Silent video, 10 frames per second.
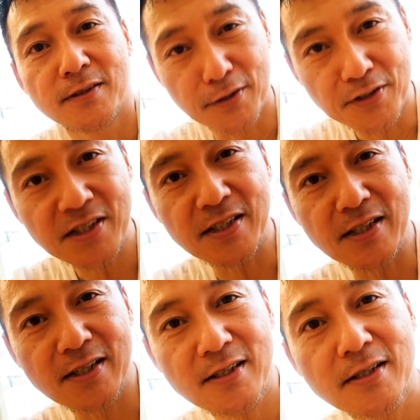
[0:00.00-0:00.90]
Seriously,
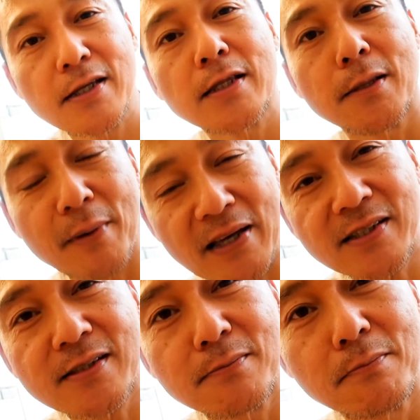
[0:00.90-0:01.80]
the
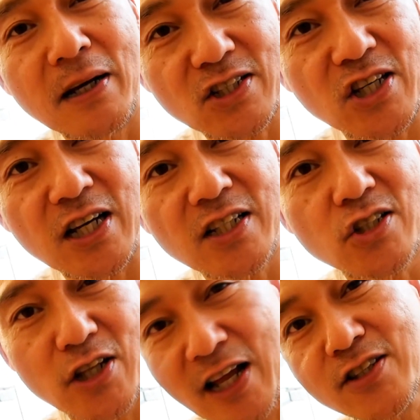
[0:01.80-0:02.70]
best matcha
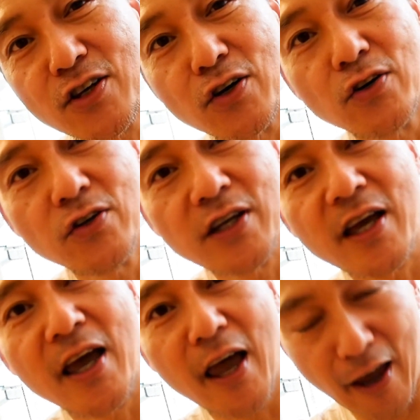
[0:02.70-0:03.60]
gelato
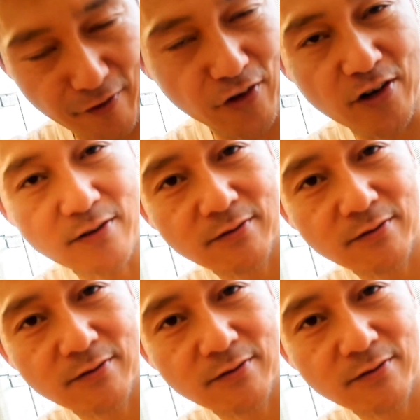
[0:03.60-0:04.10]
ever.